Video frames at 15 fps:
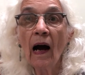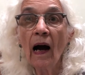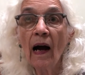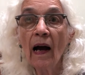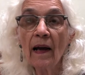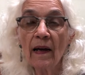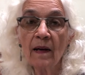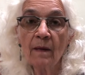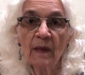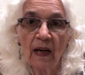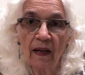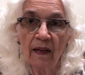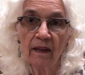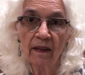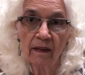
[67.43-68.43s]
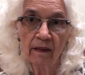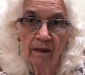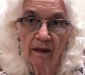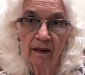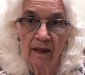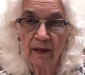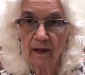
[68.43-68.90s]
I am not
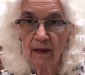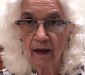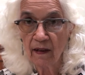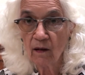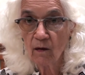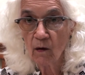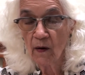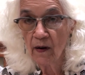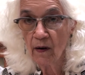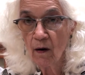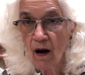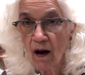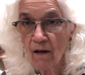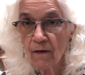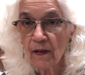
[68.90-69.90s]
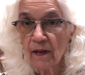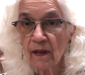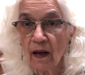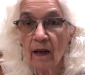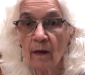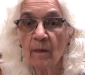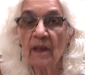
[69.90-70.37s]
in a study or an office.
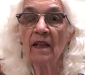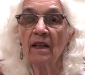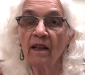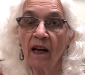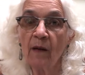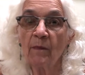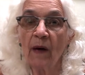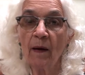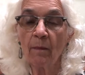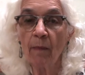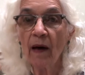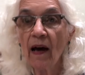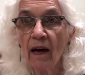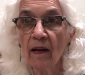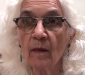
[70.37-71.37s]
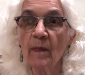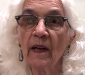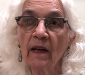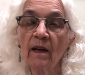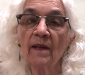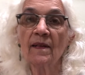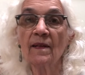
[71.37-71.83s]
I'm sitting on my bed
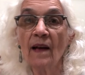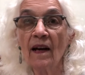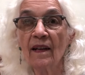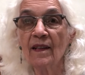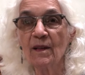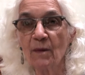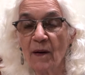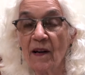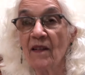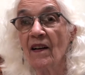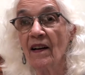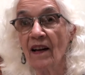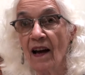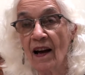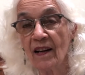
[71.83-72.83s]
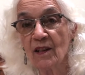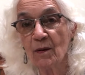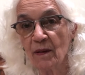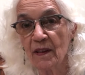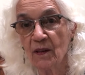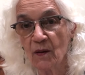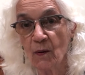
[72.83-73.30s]
because that is where I
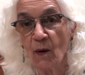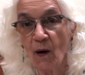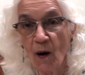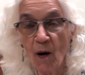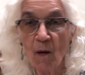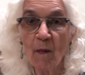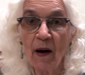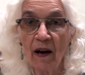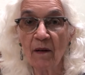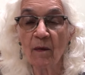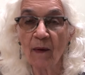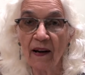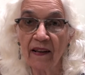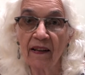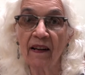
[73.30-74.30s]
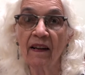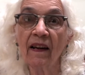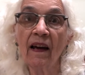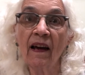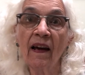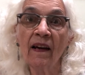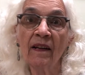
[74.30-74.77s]
actually do all my
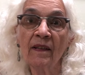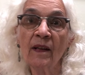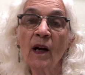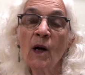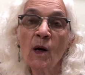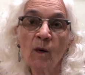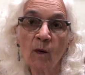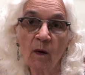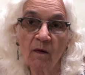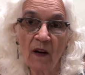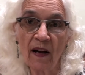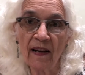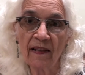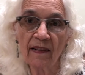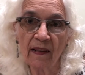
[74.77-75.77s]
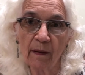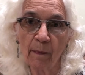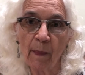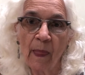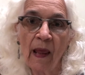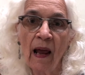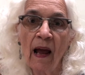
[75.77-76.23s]
writing and
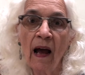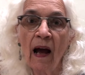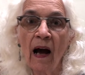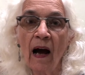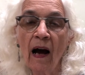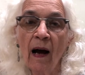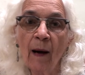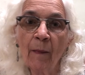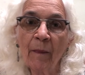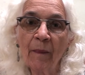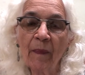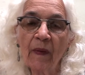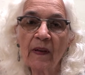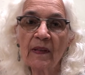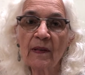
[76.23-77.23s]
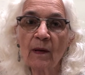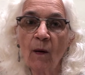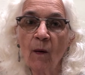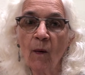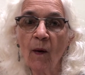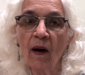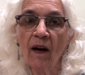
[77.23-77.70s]
revising. Um,
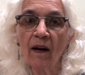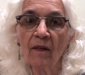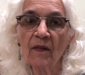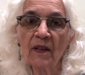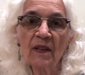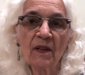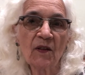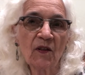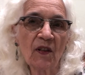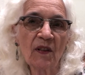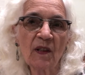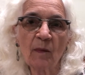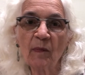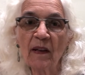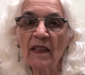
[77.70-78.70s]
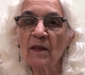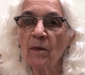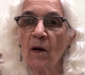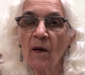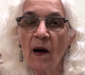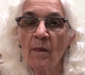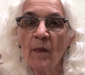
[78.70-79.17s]
so uh, this is just the place
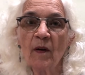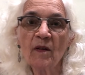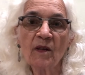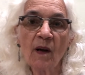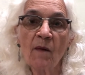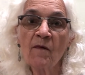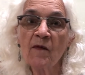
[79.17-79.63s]
where I'm most